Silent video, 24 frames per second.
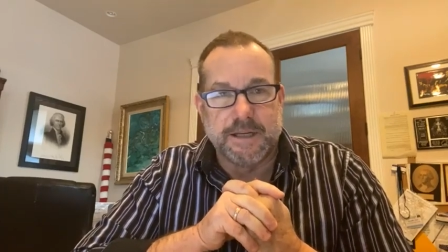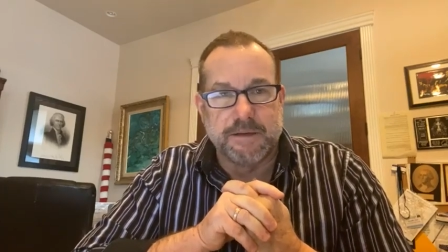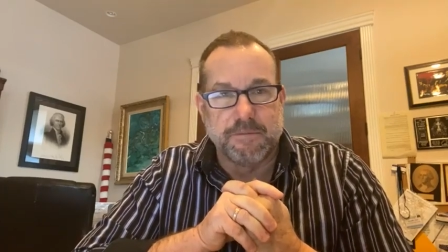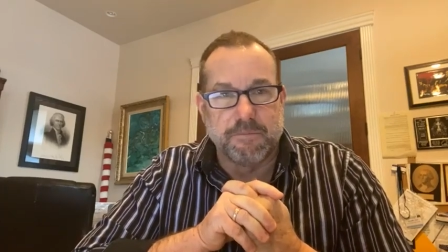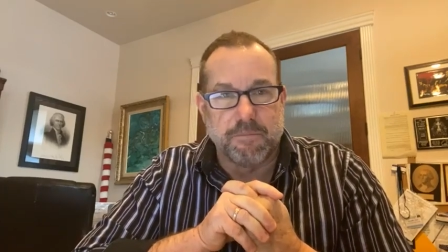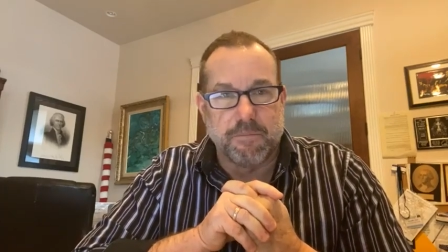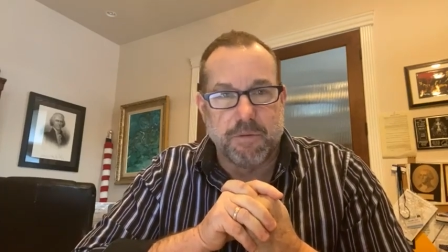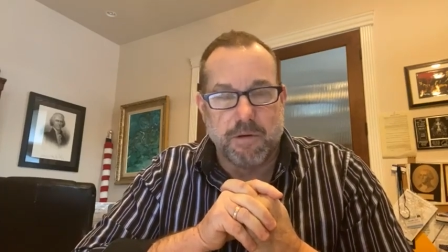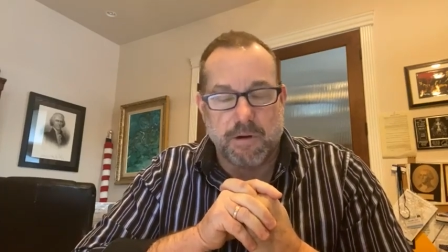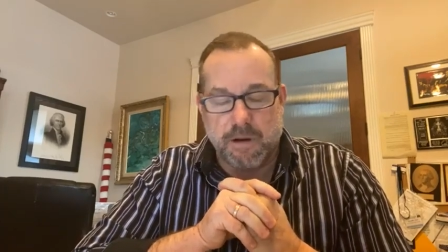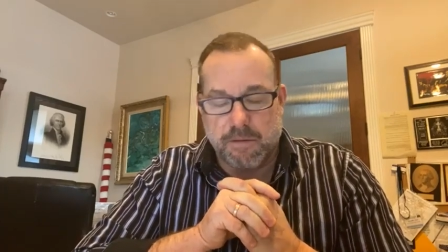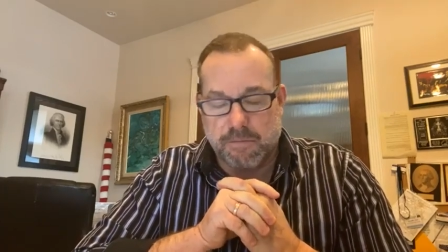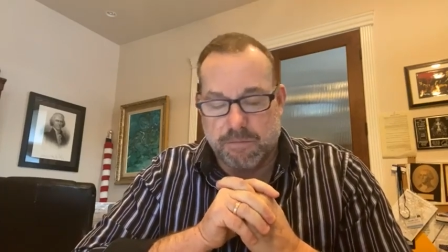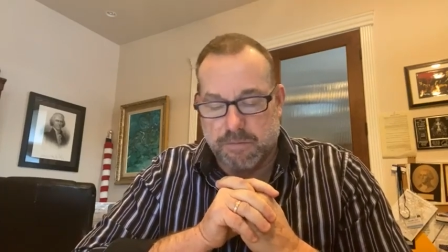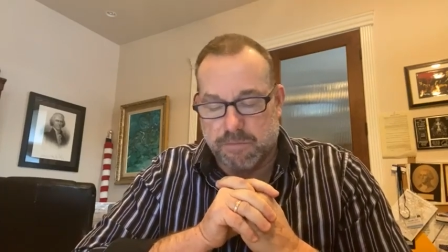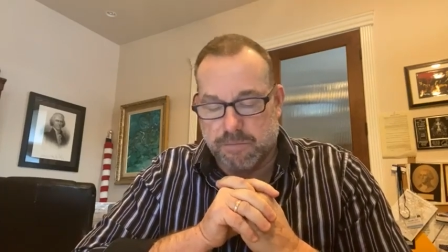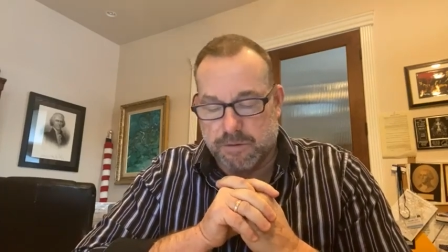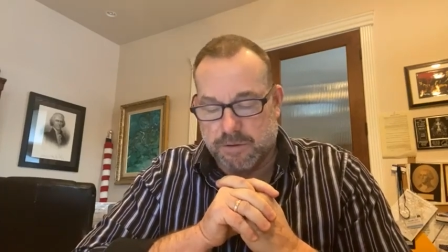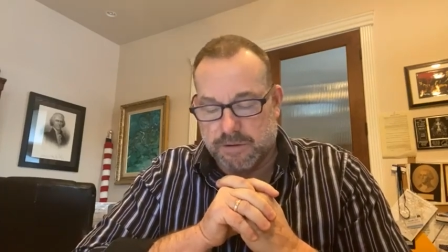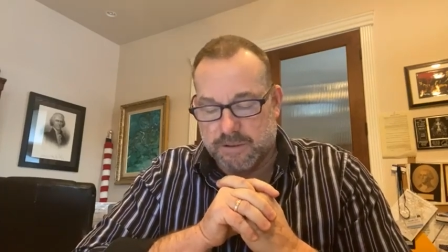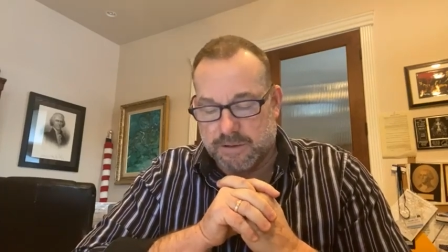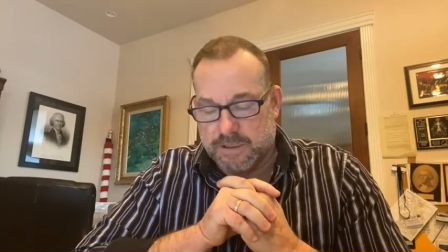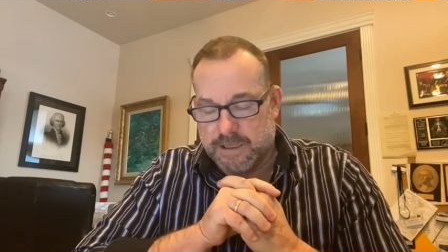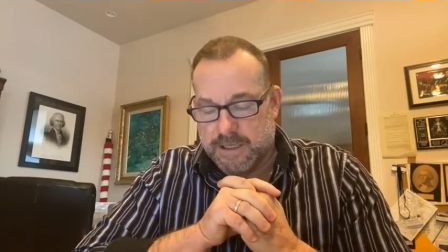and
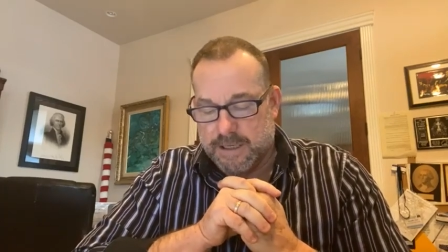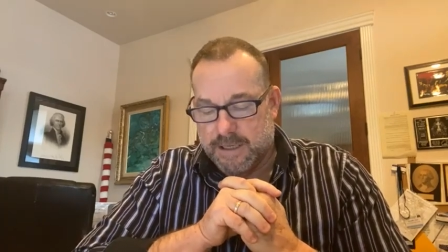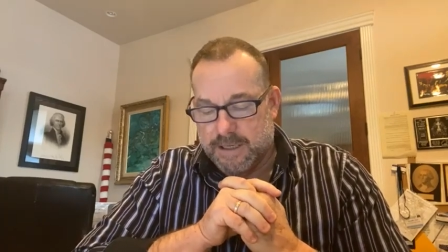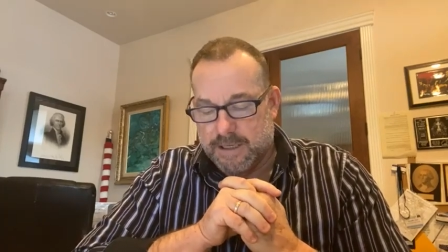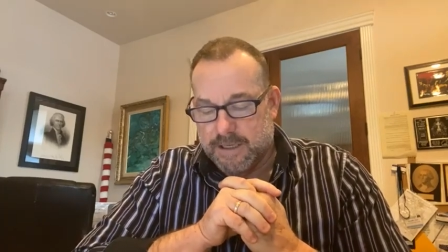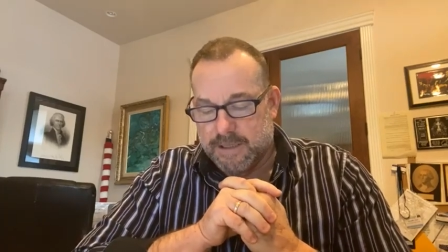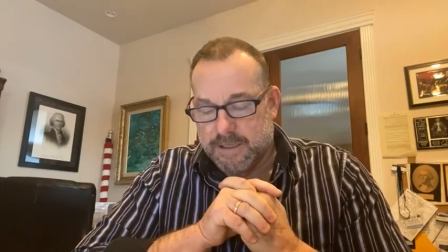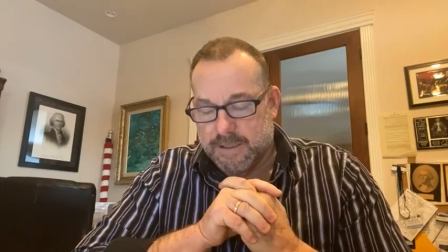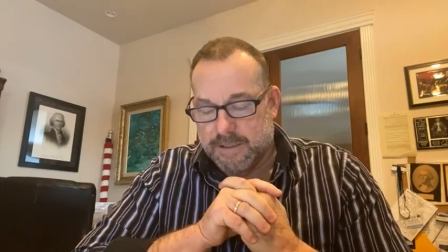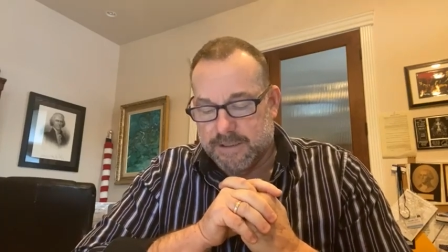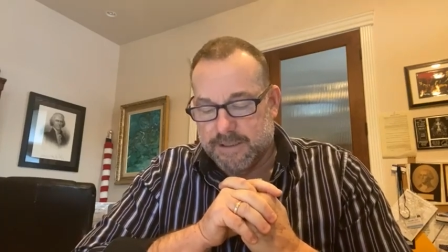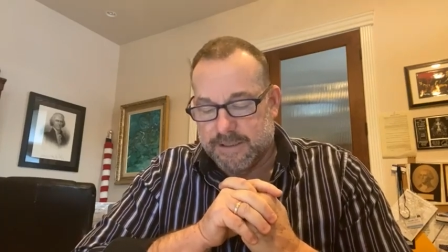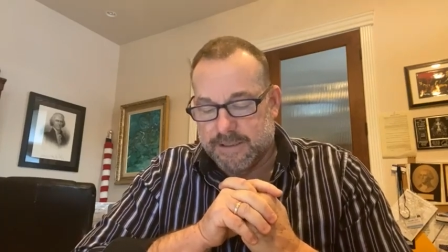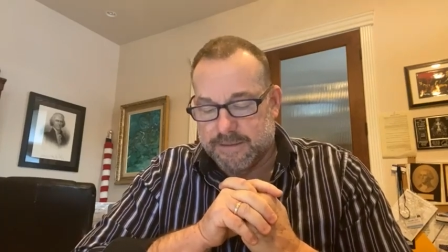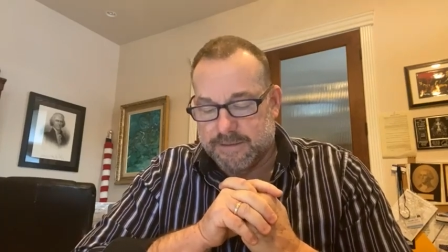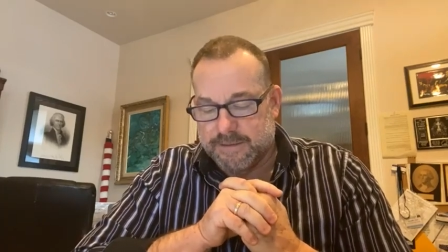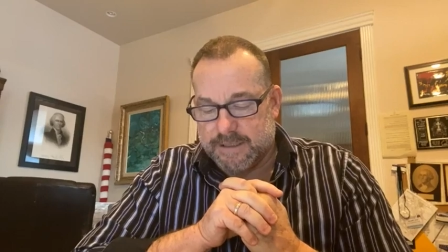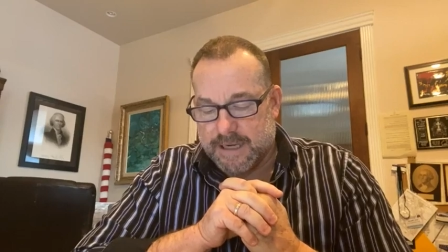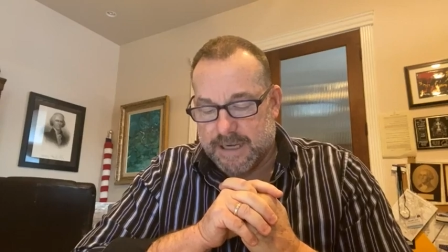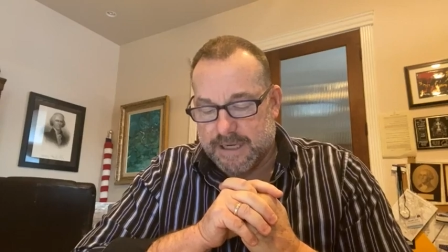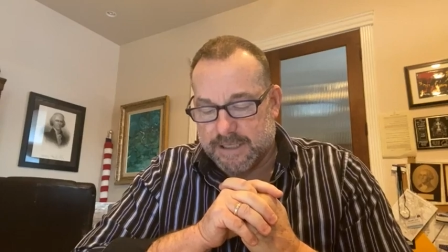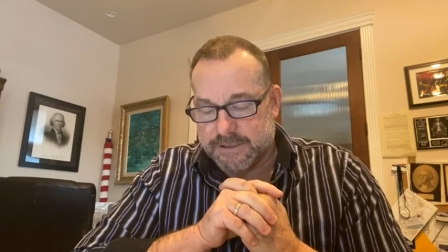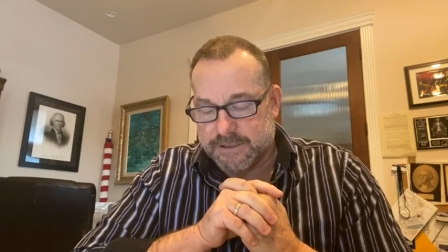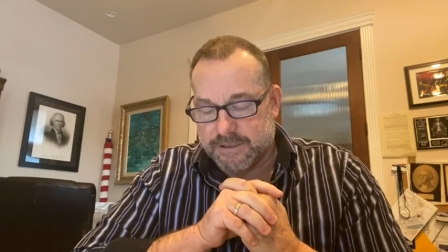probable
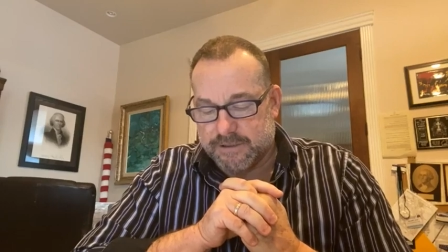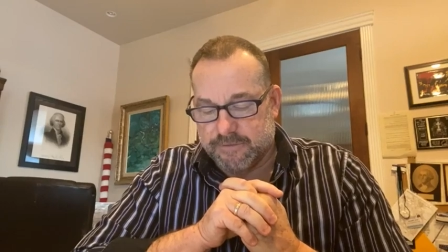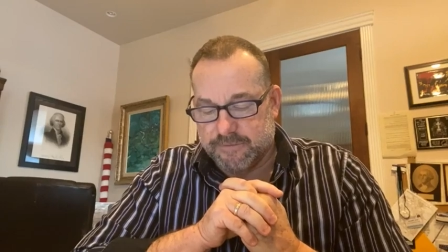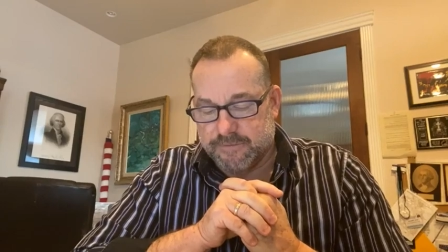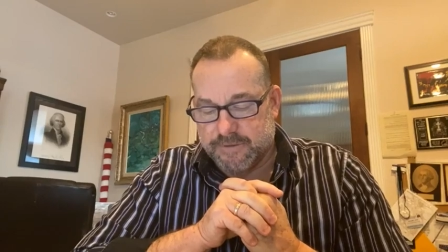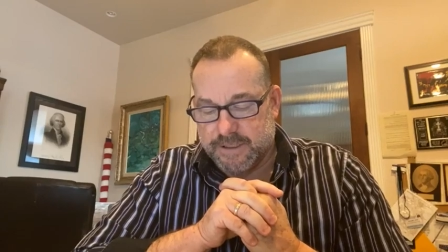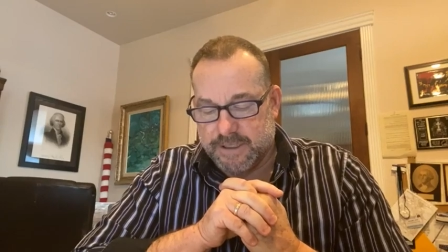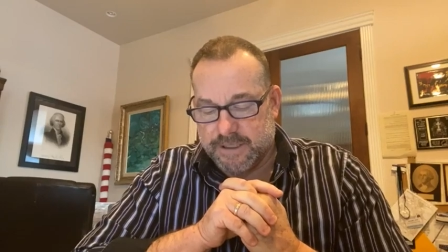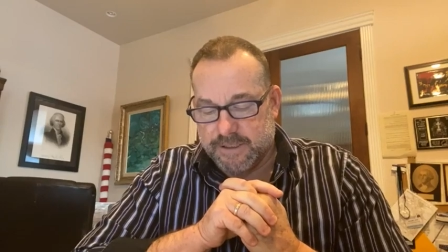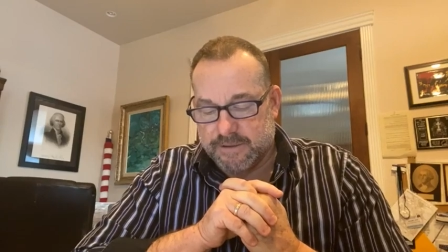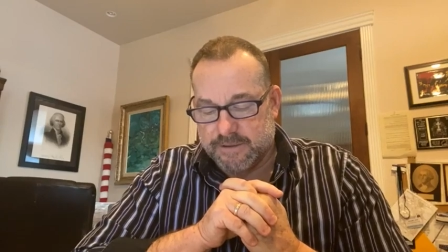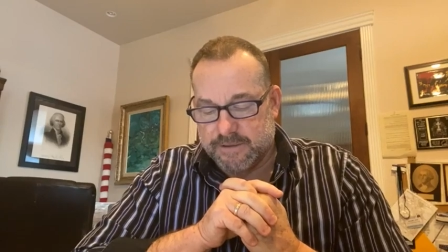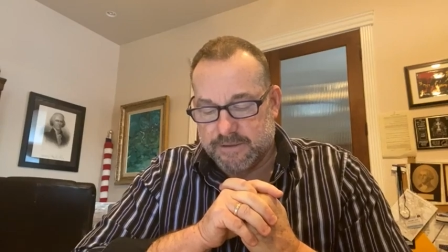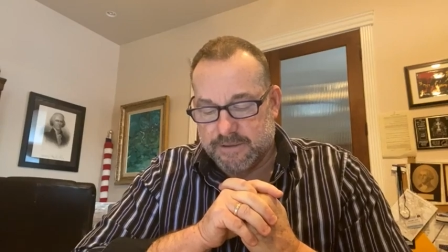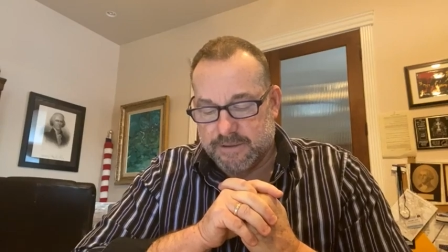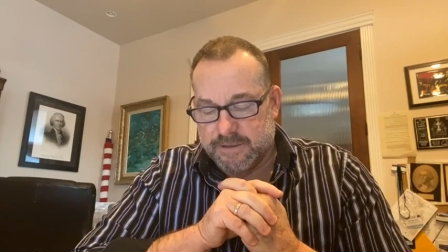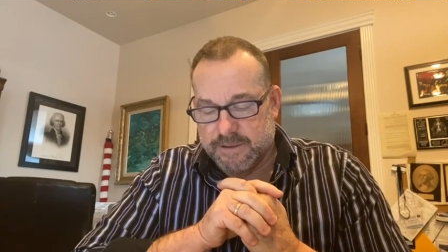catastrophe